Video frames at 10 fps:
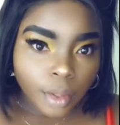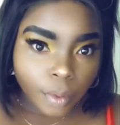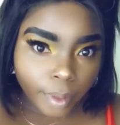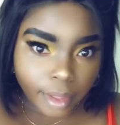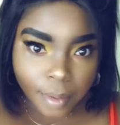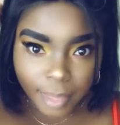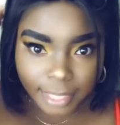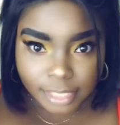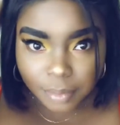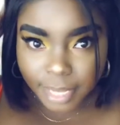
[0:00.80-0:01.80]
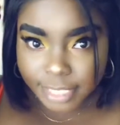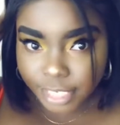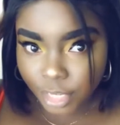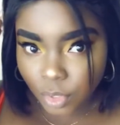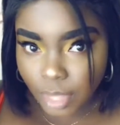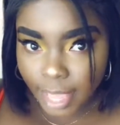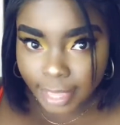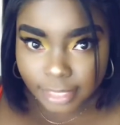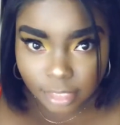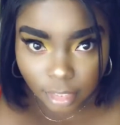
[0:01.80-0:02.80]
Welcome back to my channel,
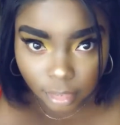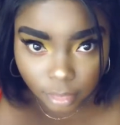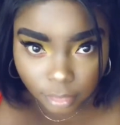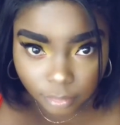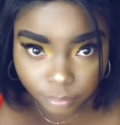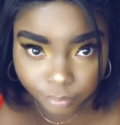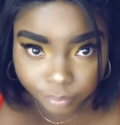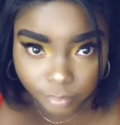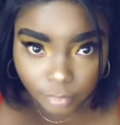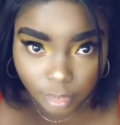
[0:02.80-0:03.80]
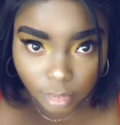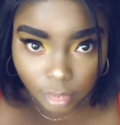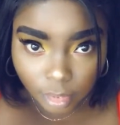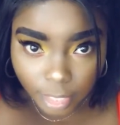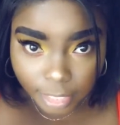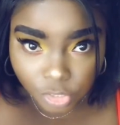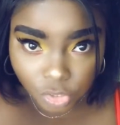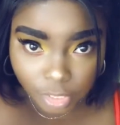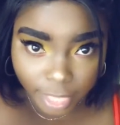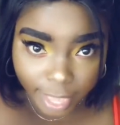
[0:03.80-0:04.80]
guys. As you
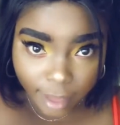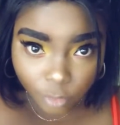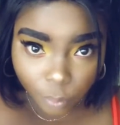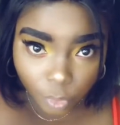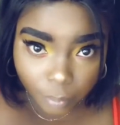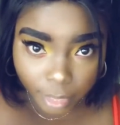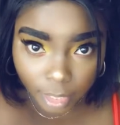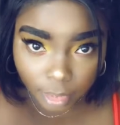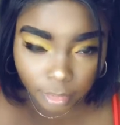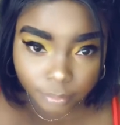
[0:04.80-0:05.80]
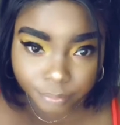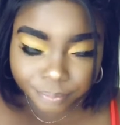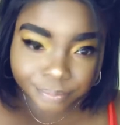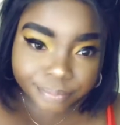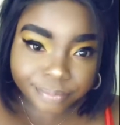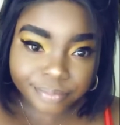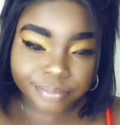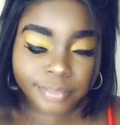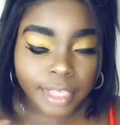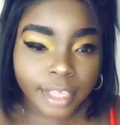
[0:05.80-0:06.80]
see, I have on more makeup
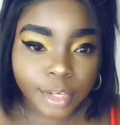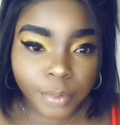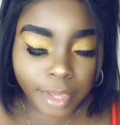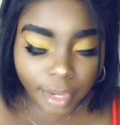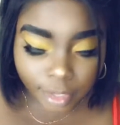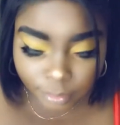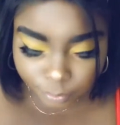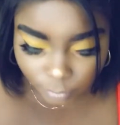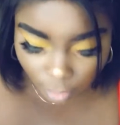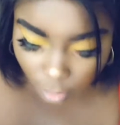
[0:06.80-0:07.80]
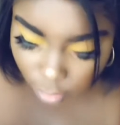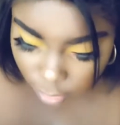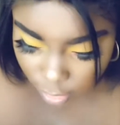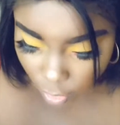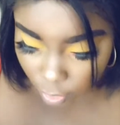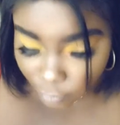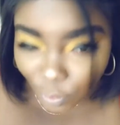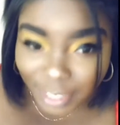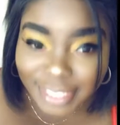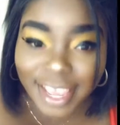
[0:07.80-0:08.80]
and new hair. So if you
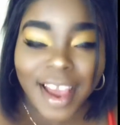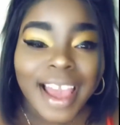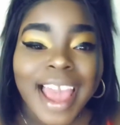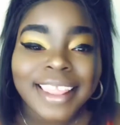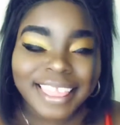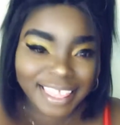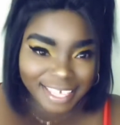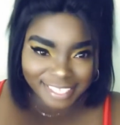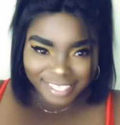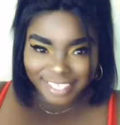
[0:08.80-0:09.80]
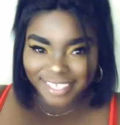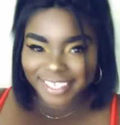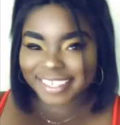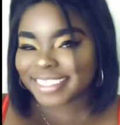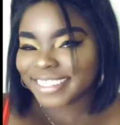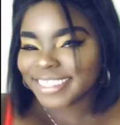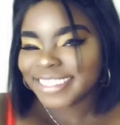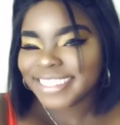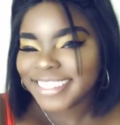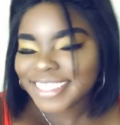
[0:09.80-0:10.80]
want to see how I got this look,
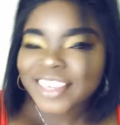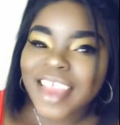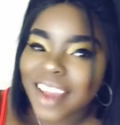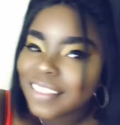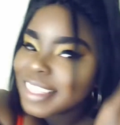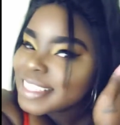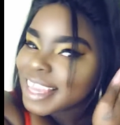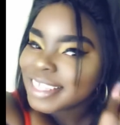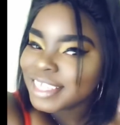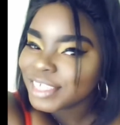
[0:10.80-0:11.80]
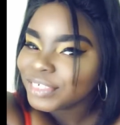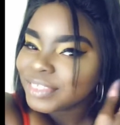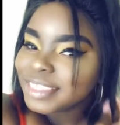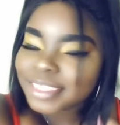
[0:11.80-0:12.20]
you have to stay tuned.